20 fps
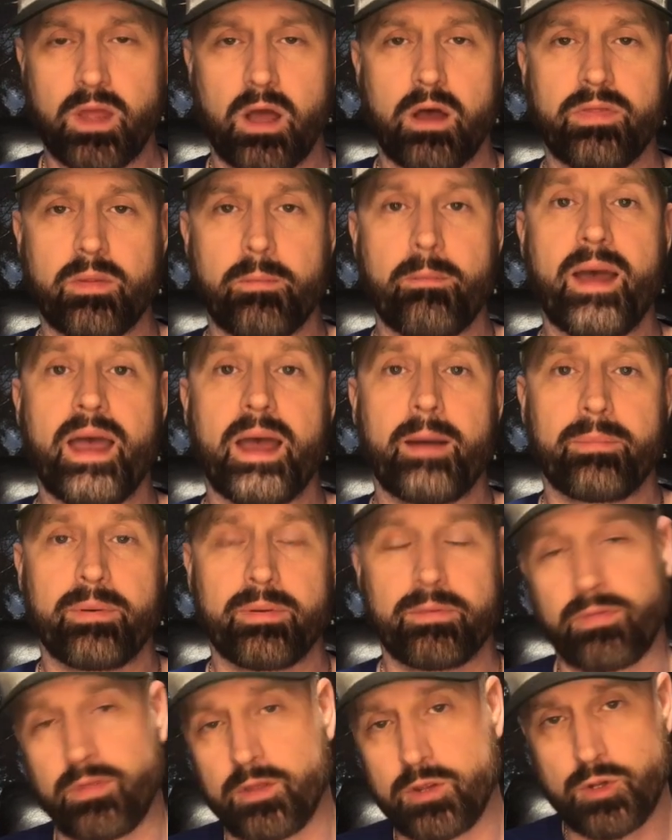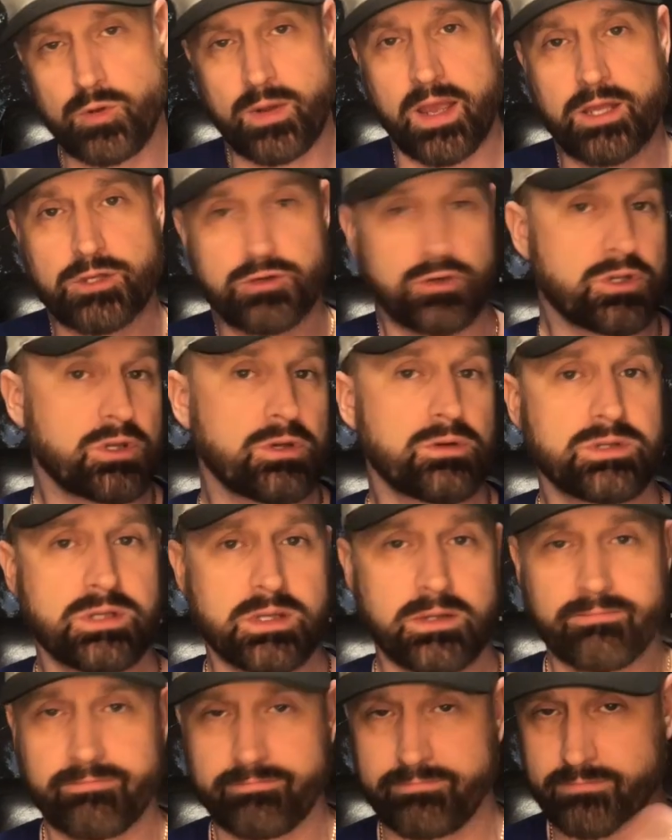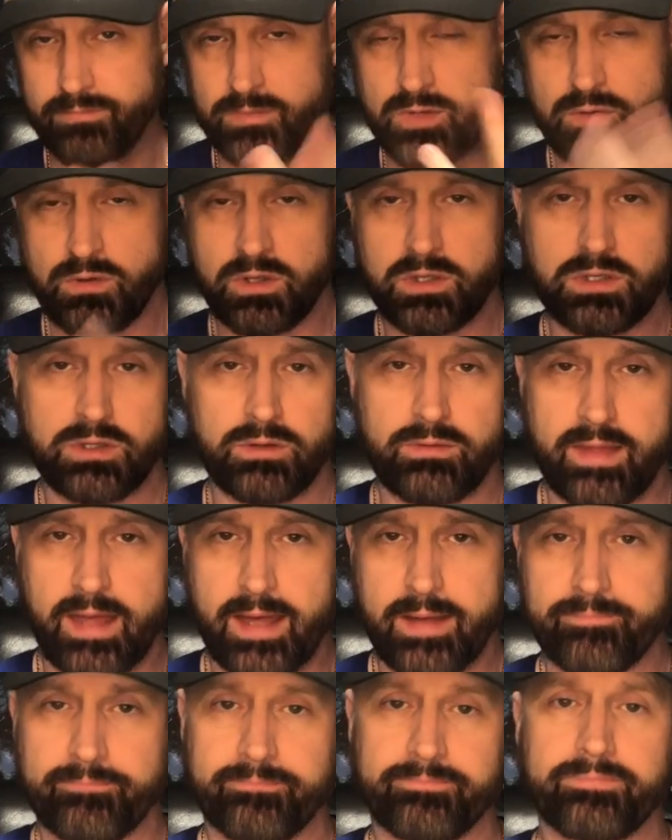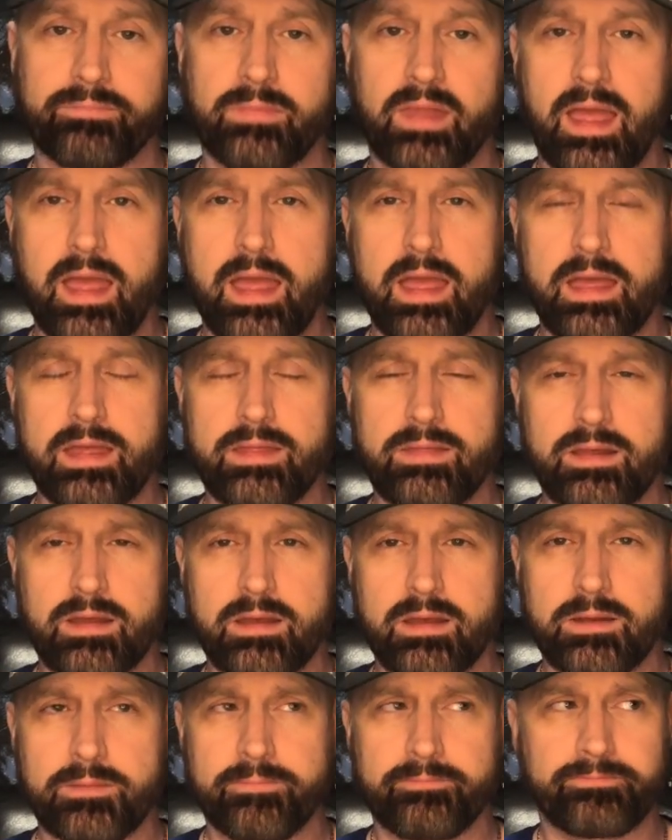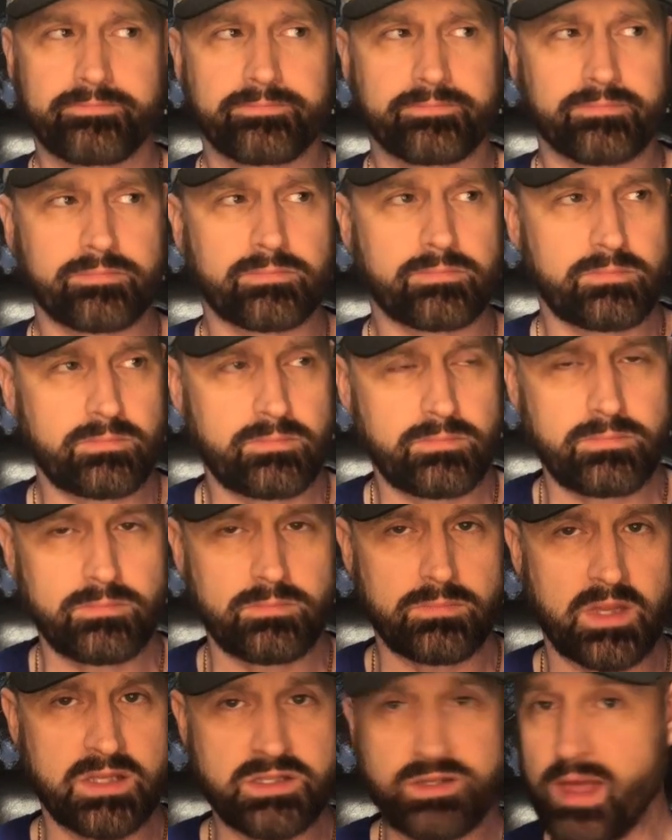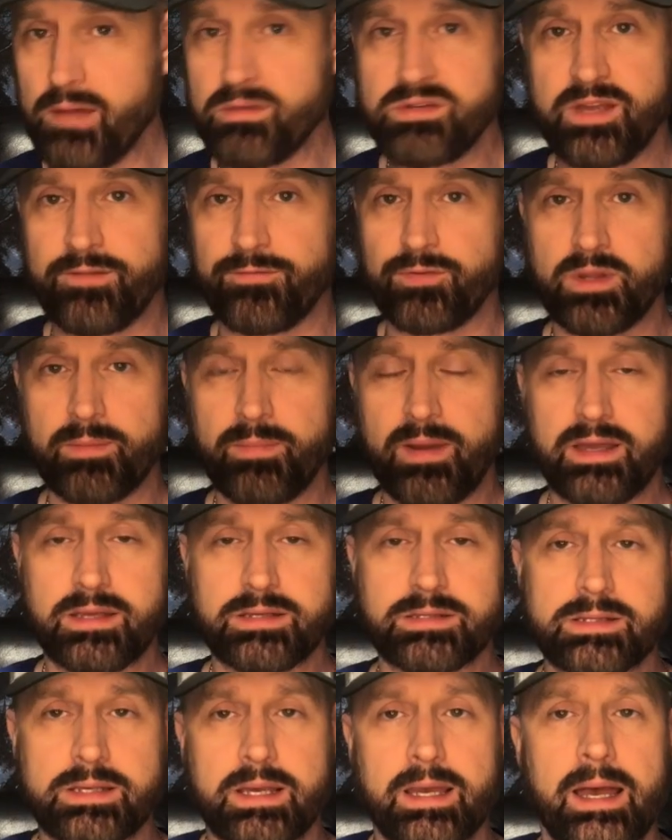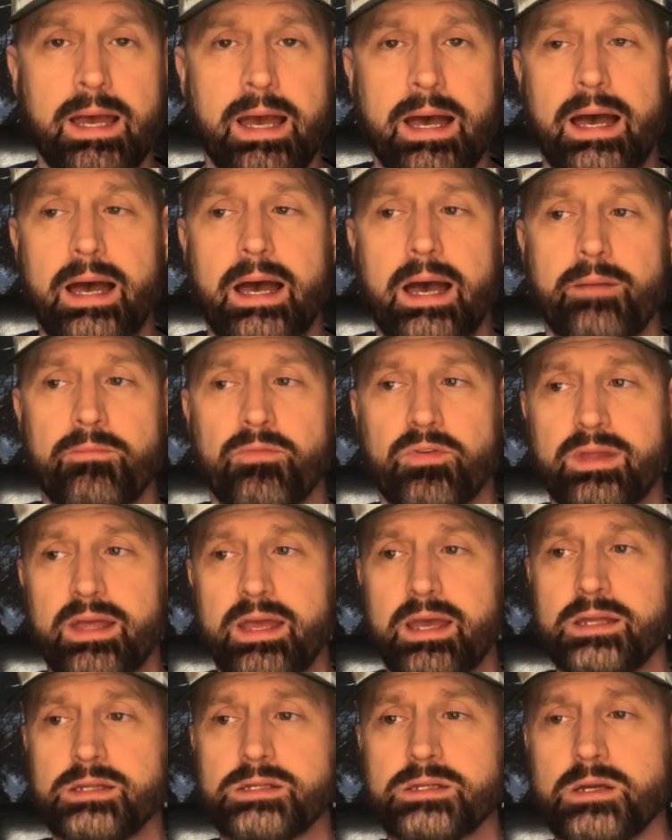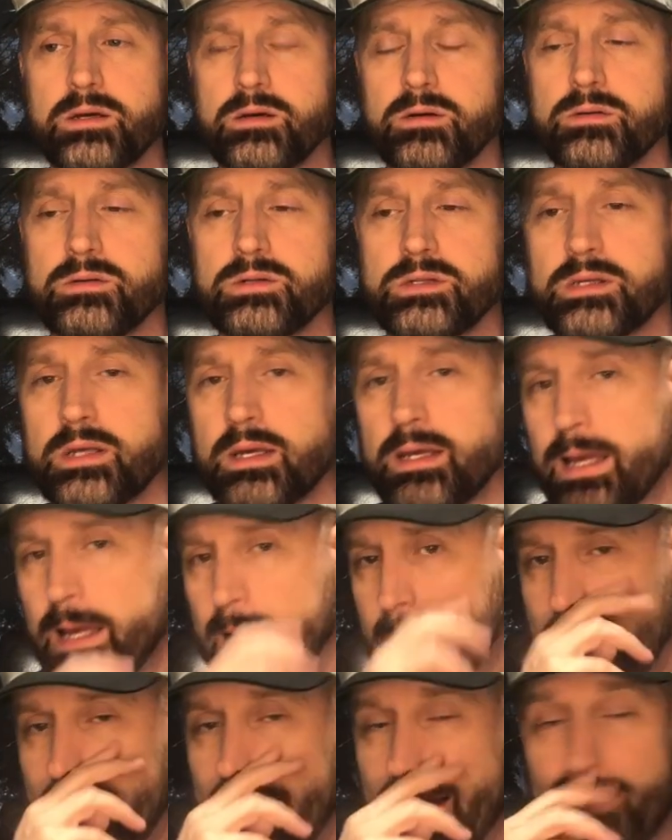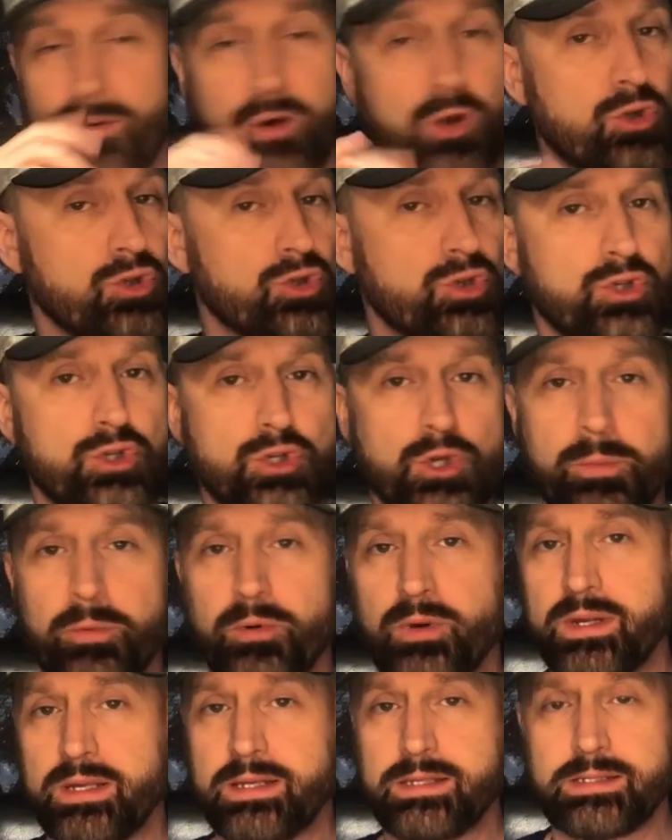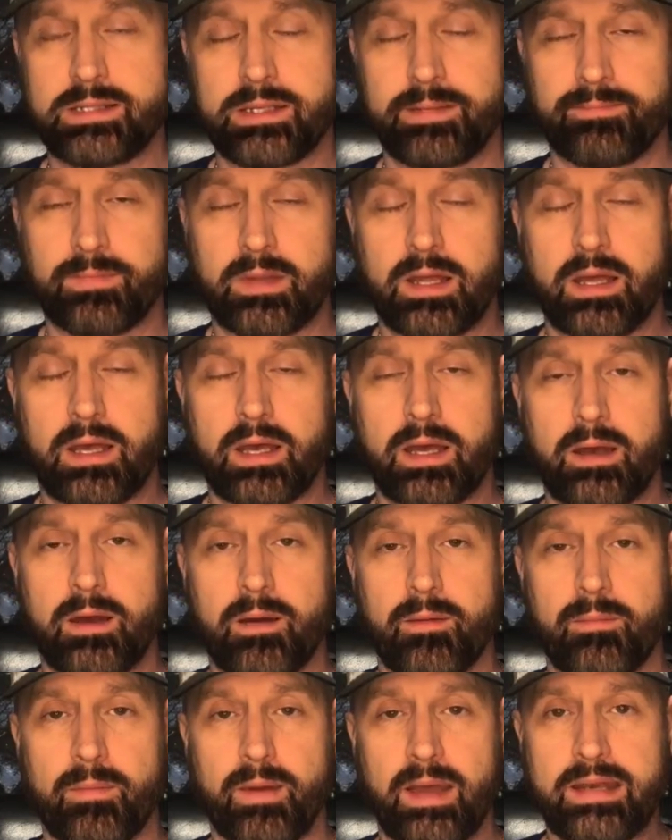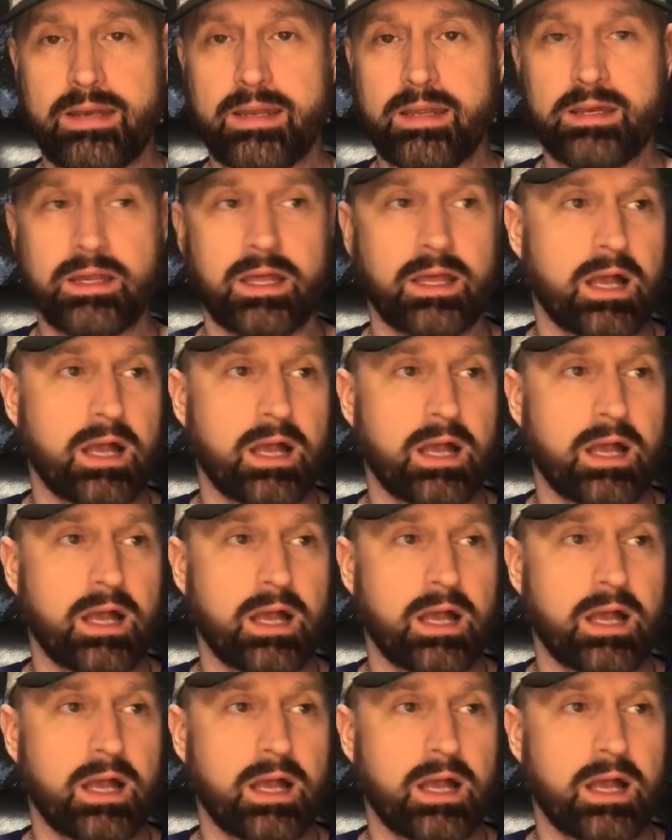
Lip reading: the map that you guys are using, you can do that. And then, so that was it for the base. For the headstones, super easy. I didn't get